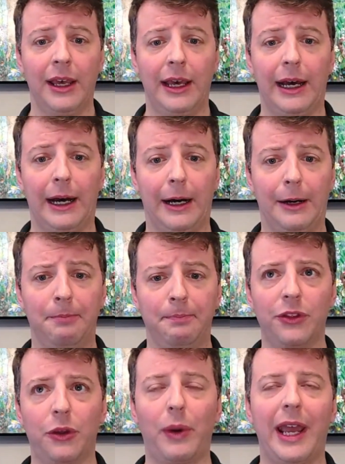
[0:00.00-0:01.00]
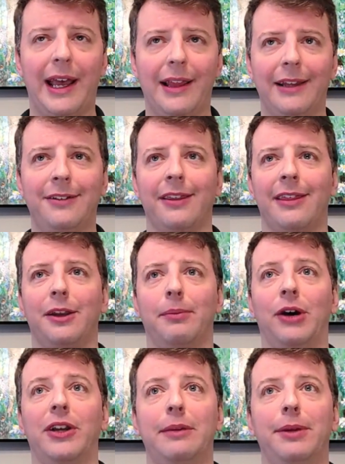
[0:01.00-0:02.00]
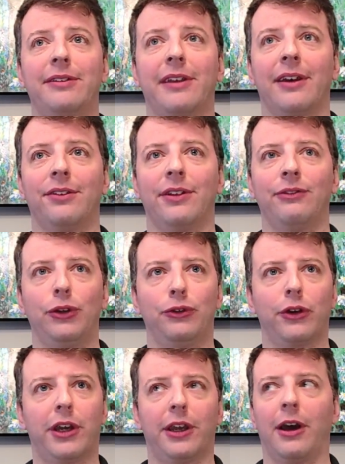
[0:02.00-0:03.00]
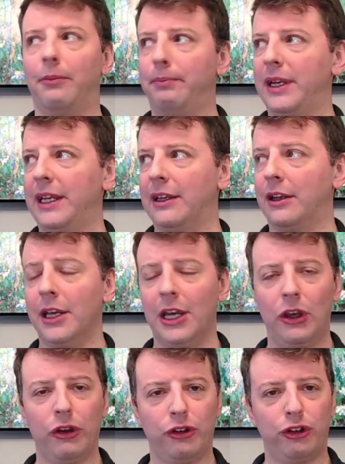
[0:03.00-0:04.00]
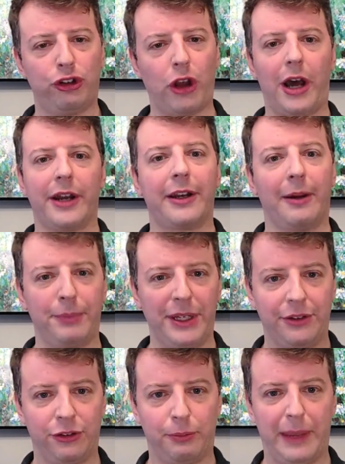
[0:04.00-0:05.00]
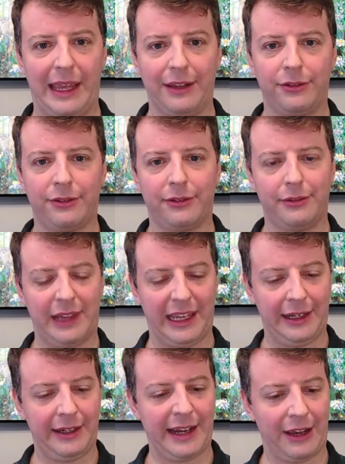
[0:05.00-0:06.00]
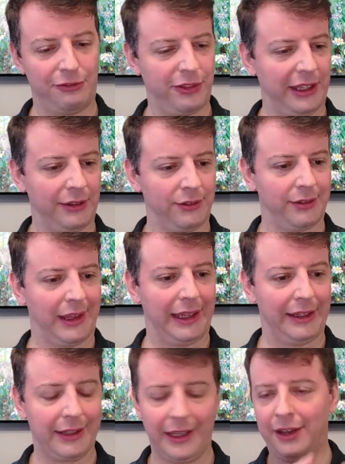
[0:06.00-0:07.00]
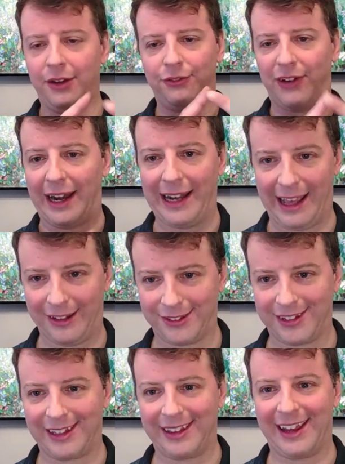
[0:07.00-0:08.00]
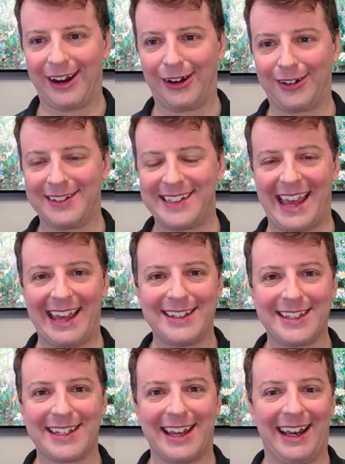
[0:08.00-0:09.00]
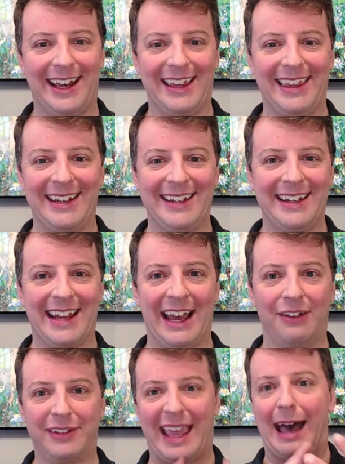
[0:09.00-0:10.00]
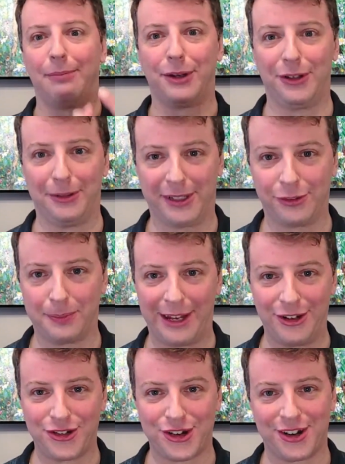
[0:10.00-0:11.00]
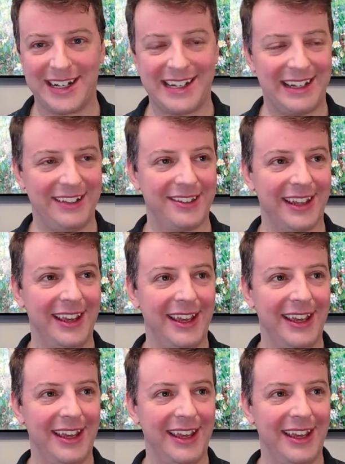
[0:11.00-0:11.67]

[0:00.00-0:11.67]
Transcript: The way I like to think about EBITDA is if you took a company and shot it up into space, they didn't have things like financing their debt, they didn't have capital expenditure needs,